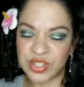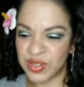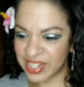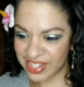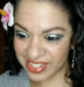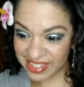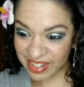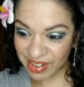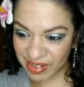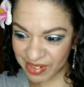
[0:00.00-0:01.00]
years
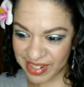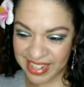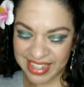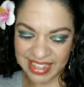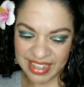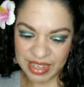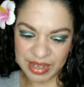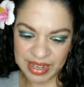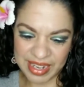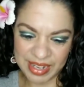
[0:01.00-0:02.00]
ago.
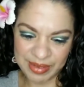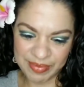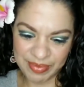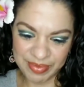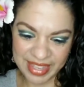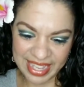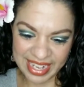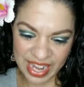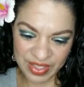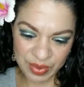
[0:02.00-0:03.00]
Um, and
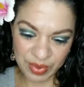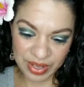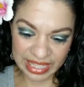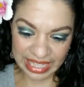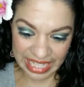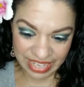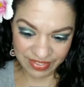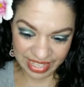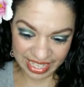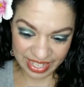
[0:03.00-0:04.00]
now that we're
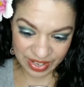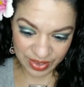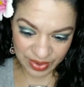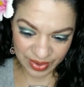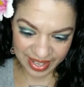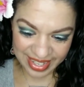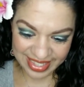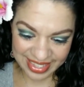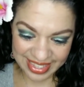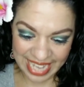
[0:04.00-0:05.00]
leaving New York,
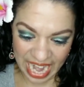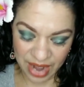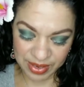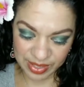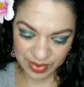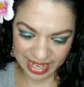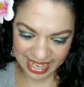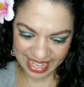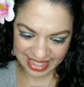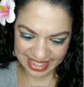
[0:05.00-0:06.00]
now is when I
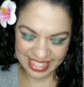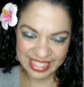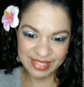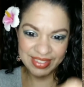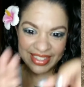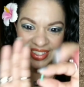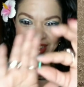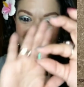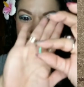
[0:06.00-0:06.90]
get this. But look at how